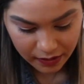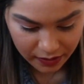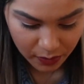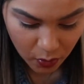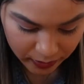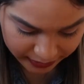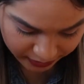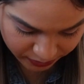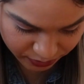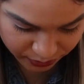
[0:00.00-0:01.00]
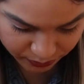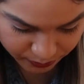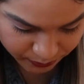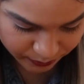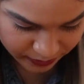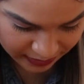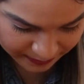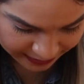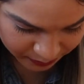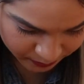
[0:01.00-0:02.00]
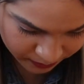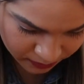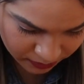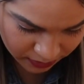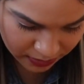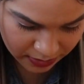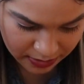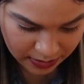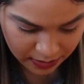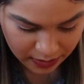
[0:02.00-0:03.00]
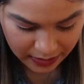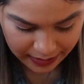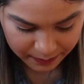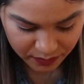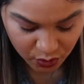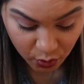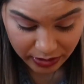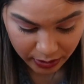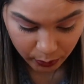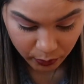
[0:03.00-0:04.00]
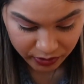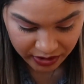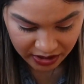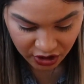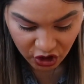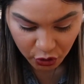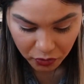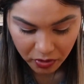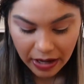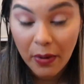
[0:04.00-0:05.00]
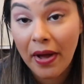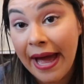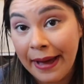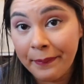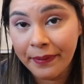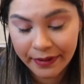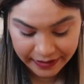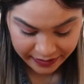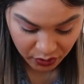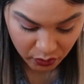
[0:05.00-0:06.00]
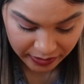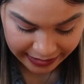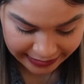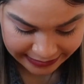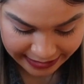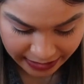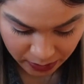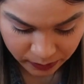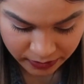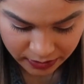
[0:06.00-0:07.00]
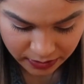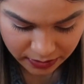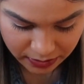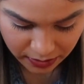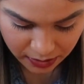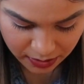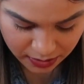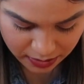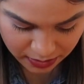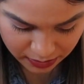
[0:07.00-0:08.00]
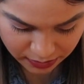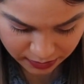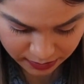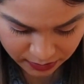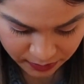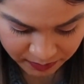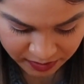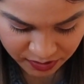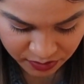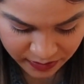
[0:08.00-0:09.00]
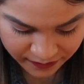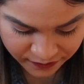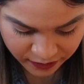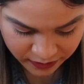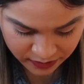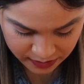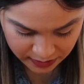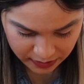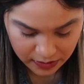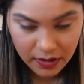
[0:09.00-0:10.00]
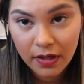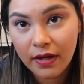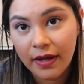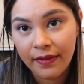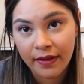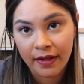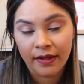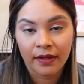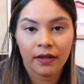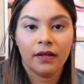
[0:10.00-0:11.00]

according to the manual, I'm to down the Cubo app and then create an account. So I'm going to do that first and then